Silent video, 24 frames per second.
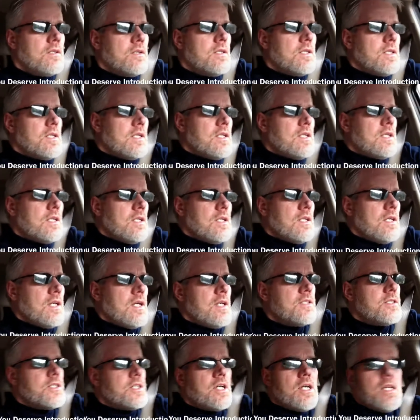the
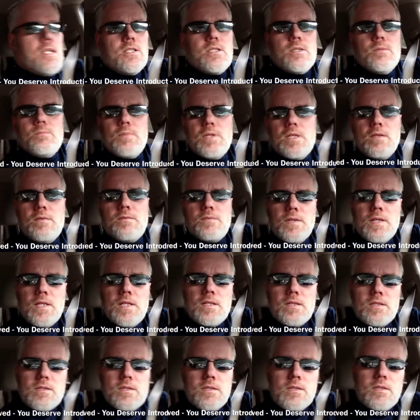education
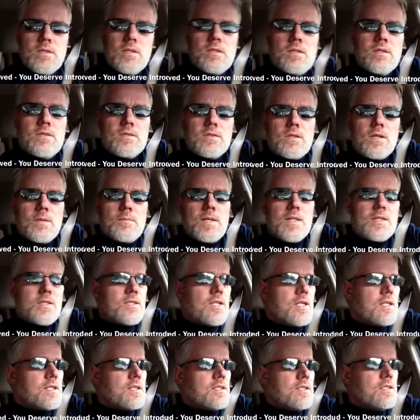benefits, sorry about the
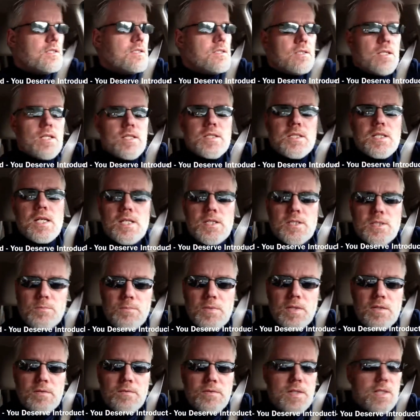shakiness, the education
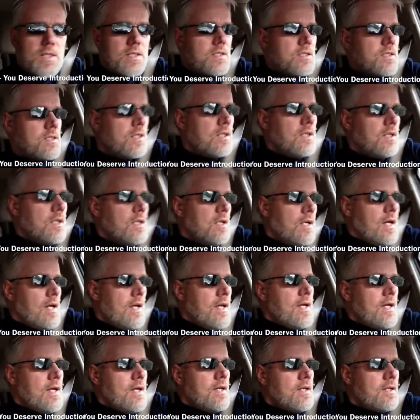benefits,
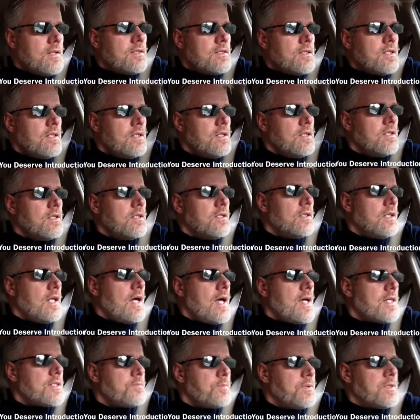and
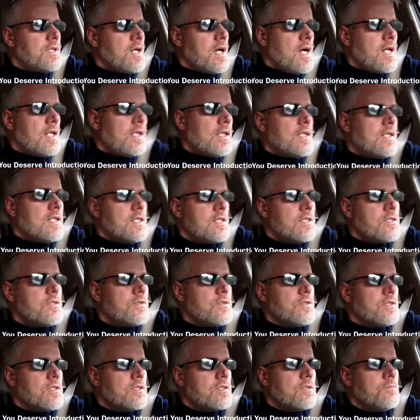last but not least,
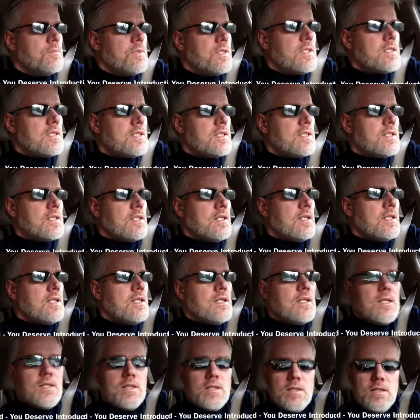your disability
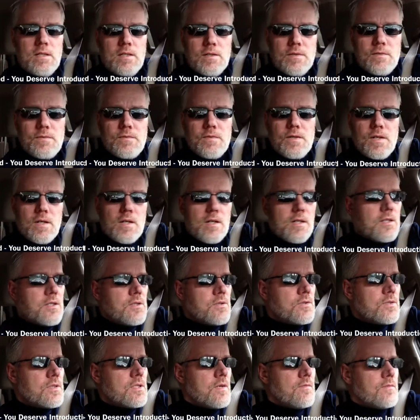if
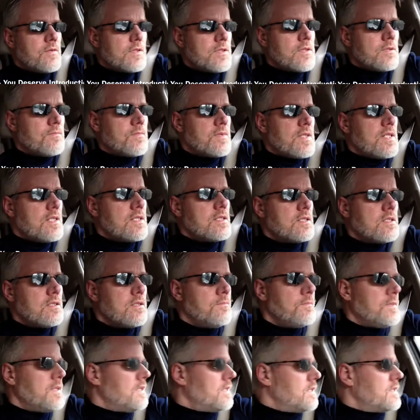you suffer some things in
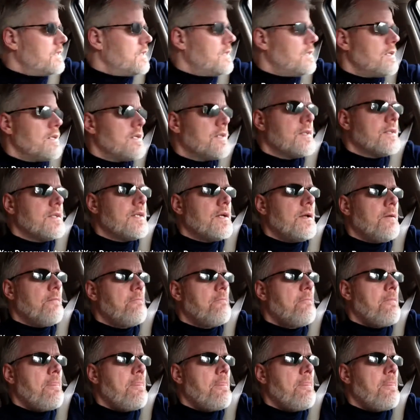the military that